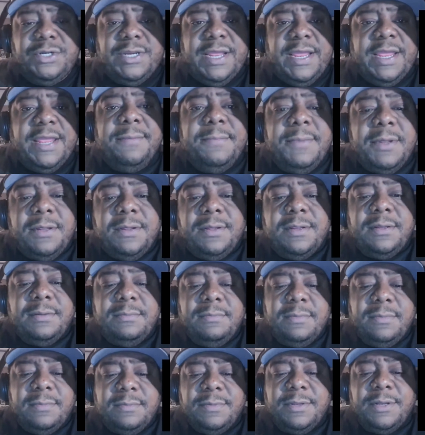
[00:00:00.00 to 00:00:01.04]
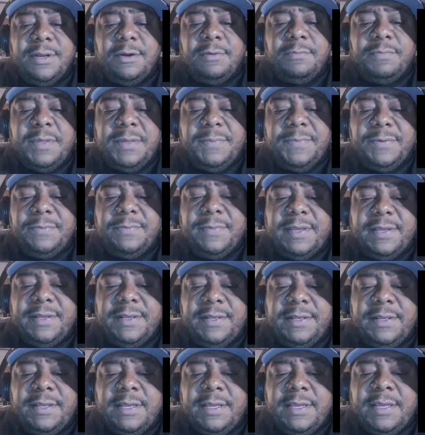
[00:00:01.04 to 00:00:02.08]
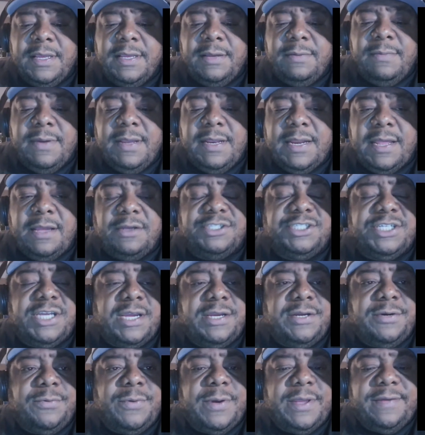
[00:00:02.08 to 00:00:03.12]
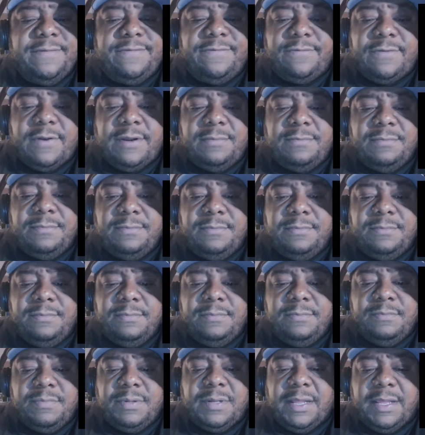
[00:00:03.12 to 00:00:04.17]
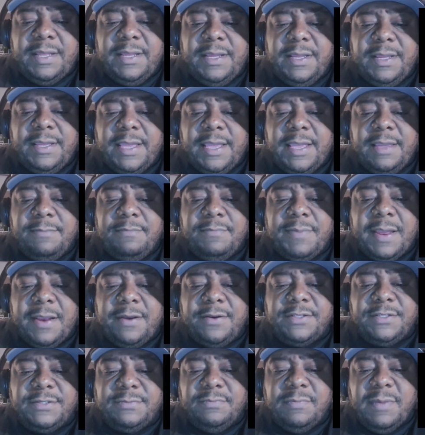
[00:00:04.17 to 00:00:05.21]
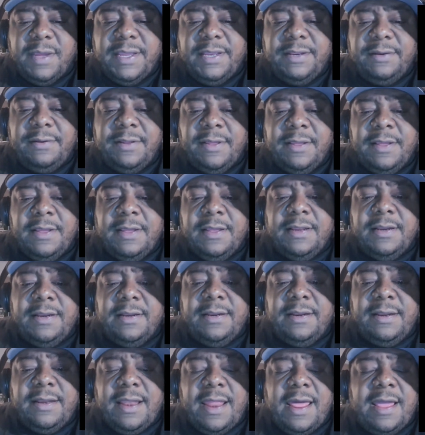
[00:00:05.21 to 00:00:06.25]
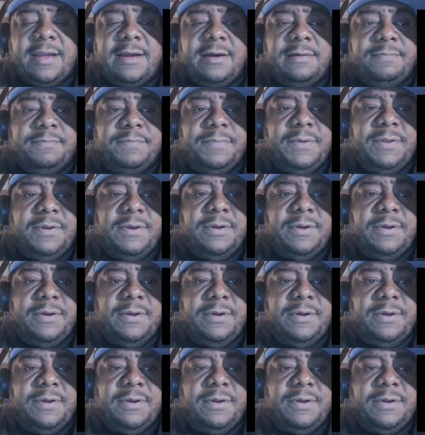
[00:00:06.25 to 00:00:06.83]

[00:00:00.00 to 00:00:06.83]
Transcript: name. People may now shy away from playing a game. Parents might lock up,